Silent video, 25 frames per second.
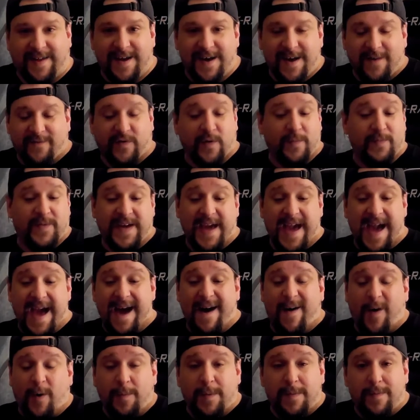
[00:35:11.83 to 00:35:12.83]
From the
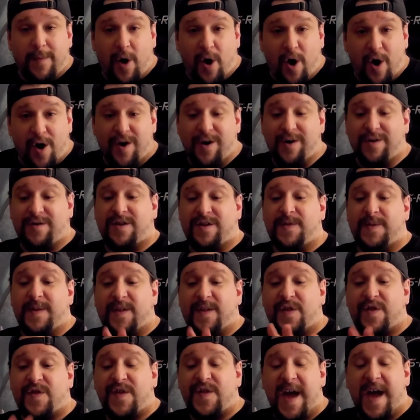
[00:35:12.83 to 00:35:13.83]
album art to
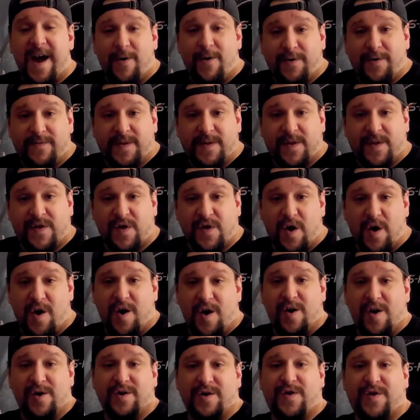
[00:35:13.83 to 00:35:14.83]
the sound of the
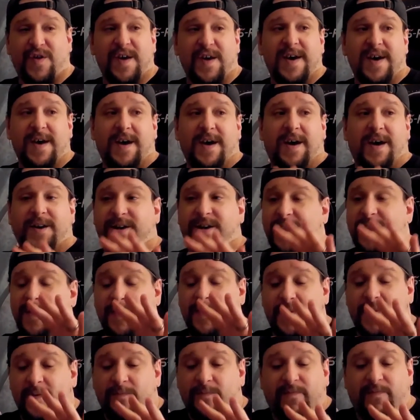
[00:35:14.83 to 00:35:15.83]
songs to
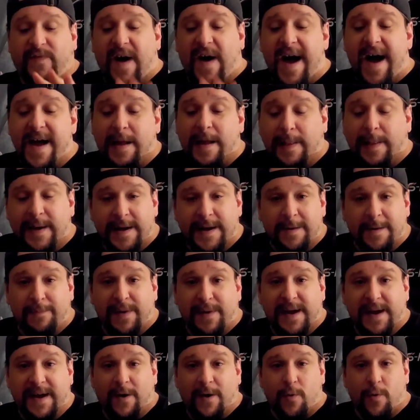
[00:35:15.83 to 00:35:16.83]
the violin
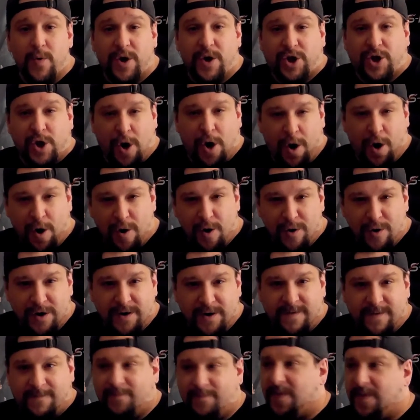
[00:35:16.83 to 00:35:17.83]
being a
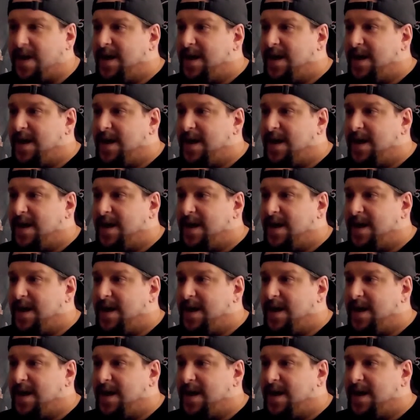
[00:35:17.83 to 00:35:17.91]
return